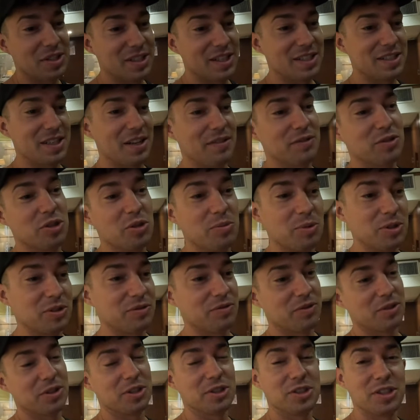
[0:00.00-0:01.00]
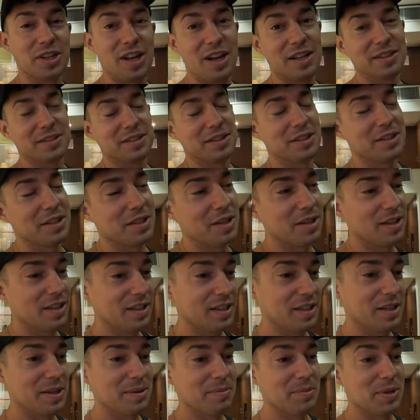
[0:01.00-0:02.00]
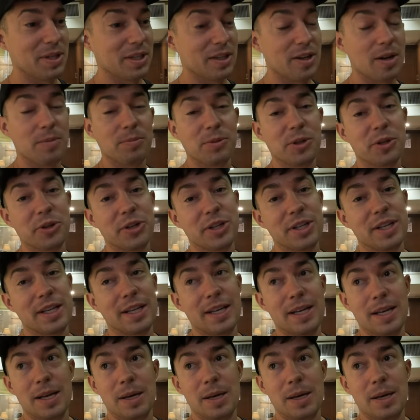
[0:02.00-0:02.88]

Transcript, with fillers: because I have so much footage constantly uh, being uploaded.